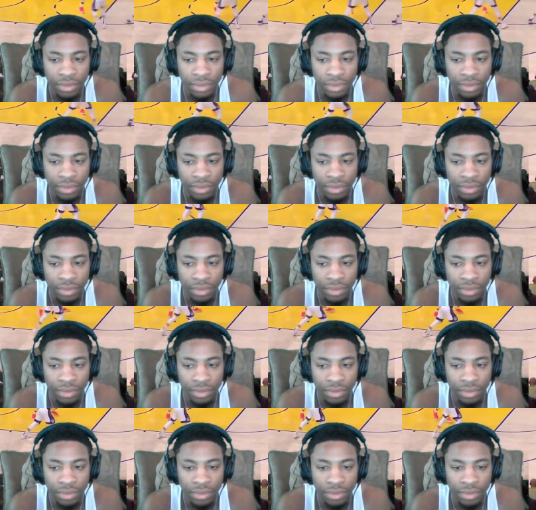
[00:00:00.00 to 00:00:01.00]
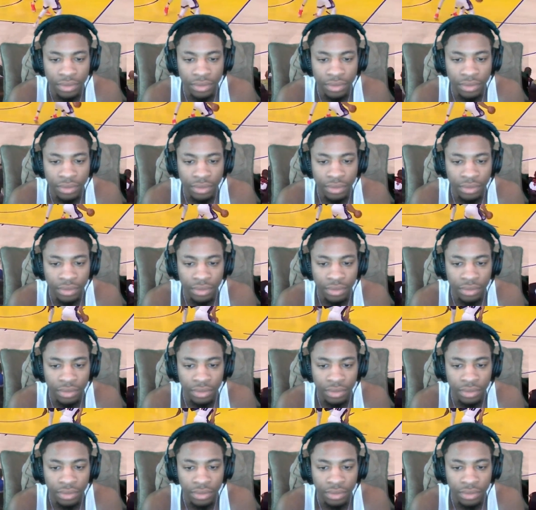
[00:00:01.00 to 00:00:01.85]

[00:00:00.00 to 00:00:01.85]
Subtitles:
Nothing is said.